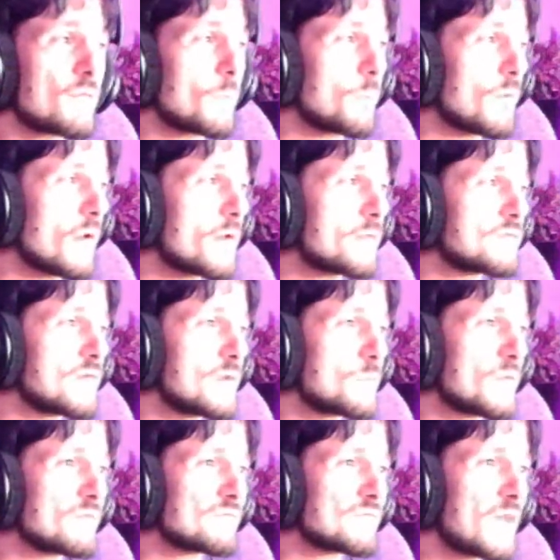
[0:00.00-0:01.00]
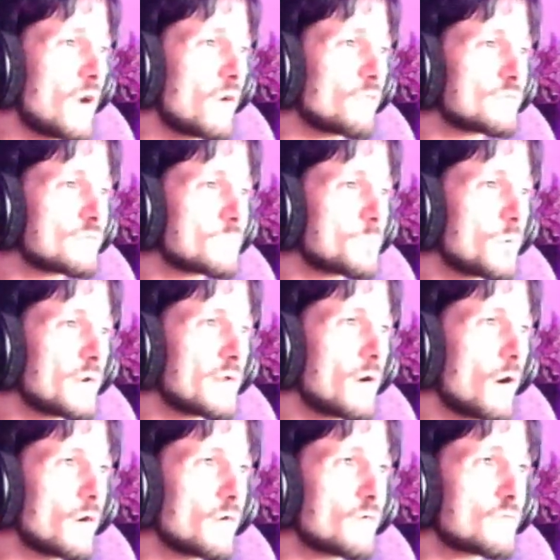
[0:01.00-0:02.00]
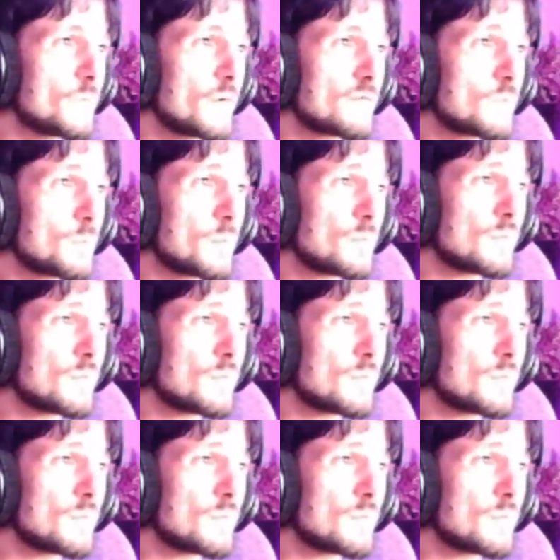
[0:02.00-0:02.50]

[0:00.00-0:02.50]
Blood Demon sounds pretty harsh, but to